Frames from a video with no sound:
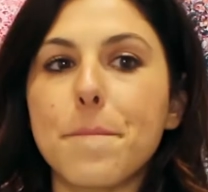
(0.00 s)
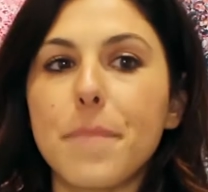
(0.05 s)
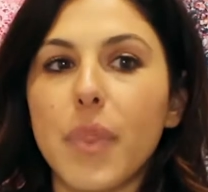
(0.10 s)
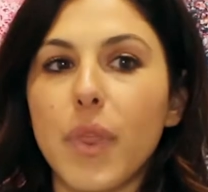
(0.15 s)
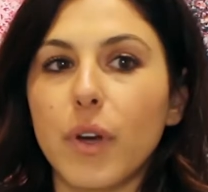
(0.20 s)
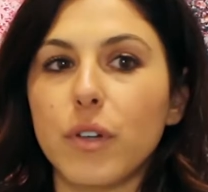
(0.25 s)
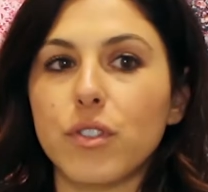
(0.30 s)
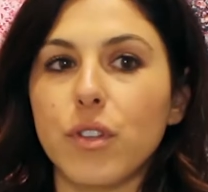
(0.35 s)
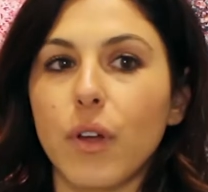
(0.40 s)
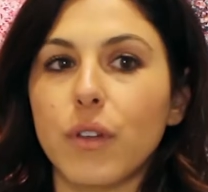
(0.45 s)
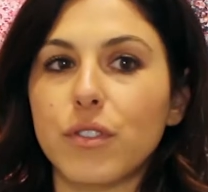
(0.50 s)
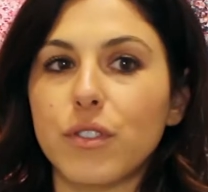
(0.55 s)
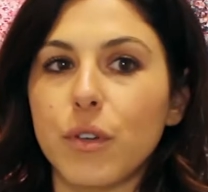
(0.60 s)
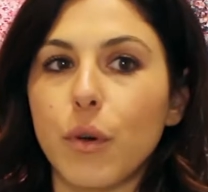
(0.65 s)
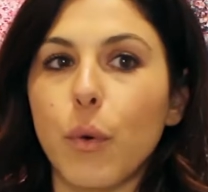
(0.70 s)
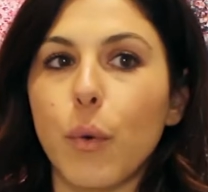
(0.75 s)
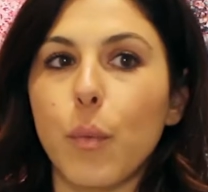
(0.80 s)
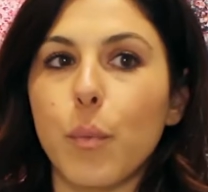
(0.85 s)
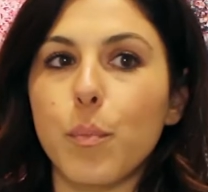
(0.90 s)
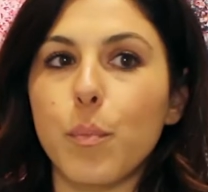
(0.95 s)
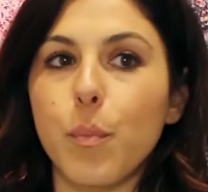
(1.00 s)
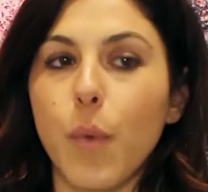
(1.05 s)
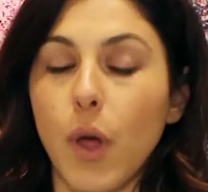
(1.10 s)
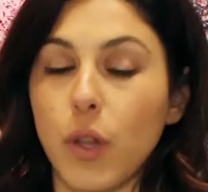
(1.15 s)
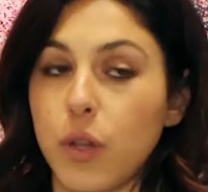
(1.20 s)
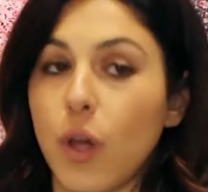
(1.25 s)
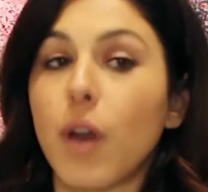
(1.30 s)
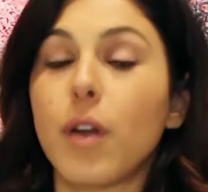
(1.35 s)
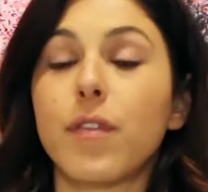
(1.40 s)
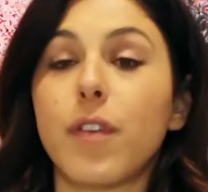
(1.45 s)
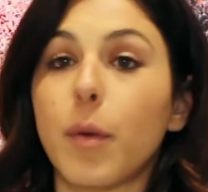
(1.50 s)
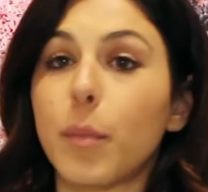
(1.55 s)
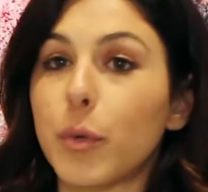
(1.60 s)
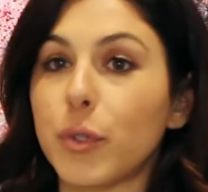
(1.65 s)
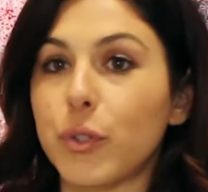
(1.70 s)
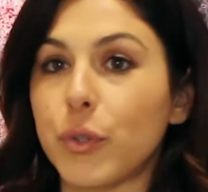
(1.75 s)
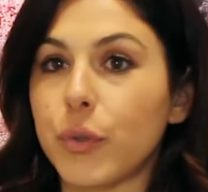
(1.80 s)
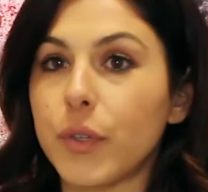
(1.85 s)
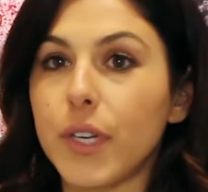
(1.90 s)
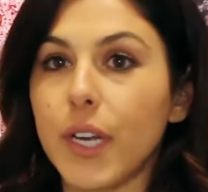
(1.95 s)
There's also a lot of
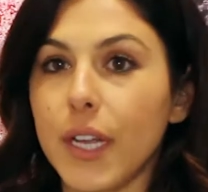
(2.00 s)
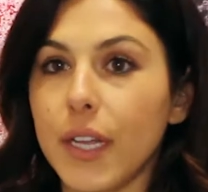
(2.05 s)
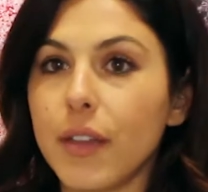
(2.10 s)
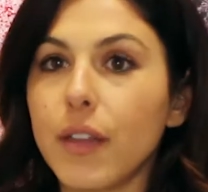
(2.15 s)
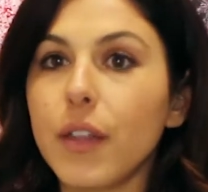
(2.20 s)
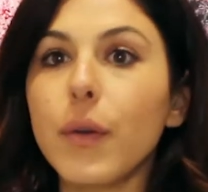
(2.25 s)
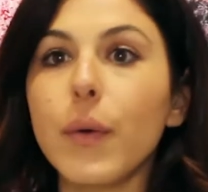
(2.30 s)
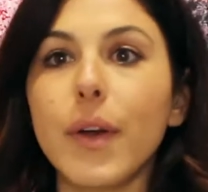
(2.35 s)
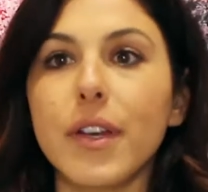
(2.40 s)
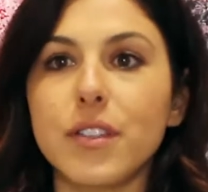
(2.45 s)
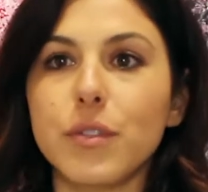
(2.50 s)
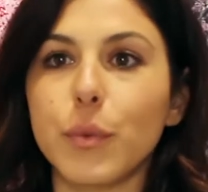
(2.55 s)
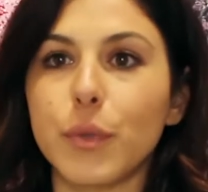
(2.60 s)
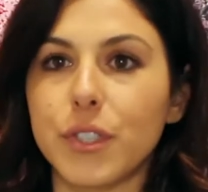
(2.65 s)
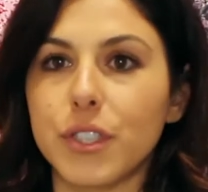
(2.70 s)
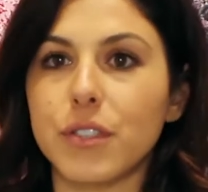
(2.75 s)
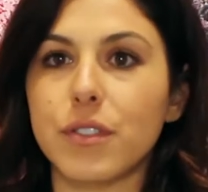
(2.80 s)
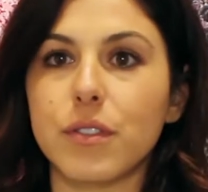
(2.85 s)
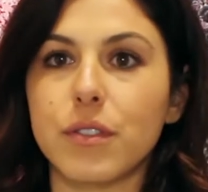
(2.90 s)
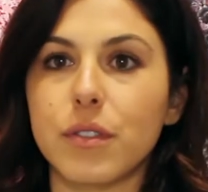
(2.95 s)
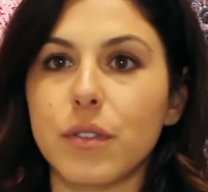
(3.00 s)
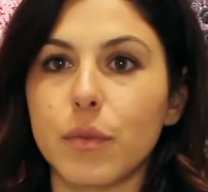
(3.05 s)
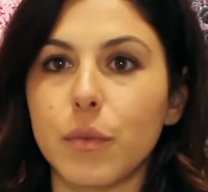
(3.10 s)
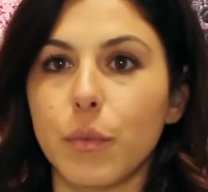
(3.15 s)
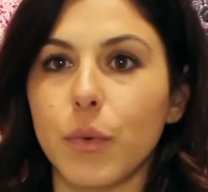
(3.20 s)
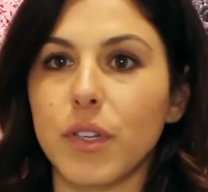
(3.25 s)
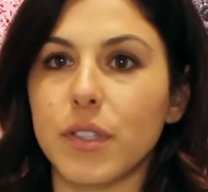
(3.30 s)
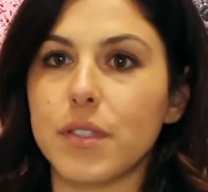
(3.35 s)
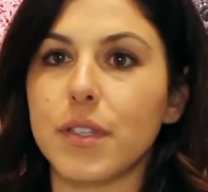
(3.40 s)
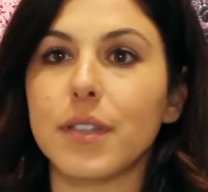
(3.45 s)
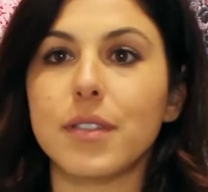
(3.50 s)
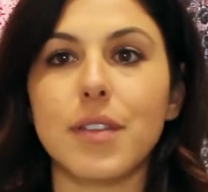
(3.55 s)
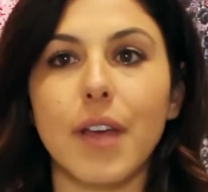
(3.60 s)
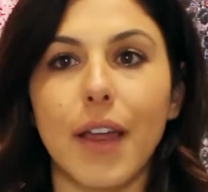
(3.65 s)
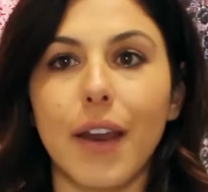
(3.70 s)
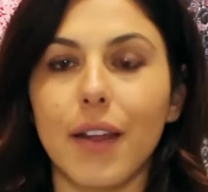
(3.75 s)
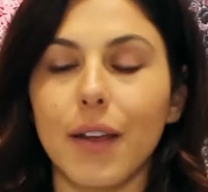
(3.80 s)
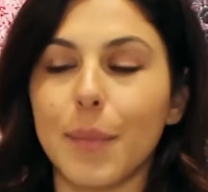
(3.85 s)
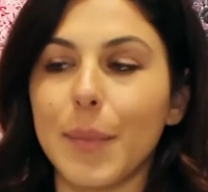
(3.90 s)
opportunity in the US, which is what's exciting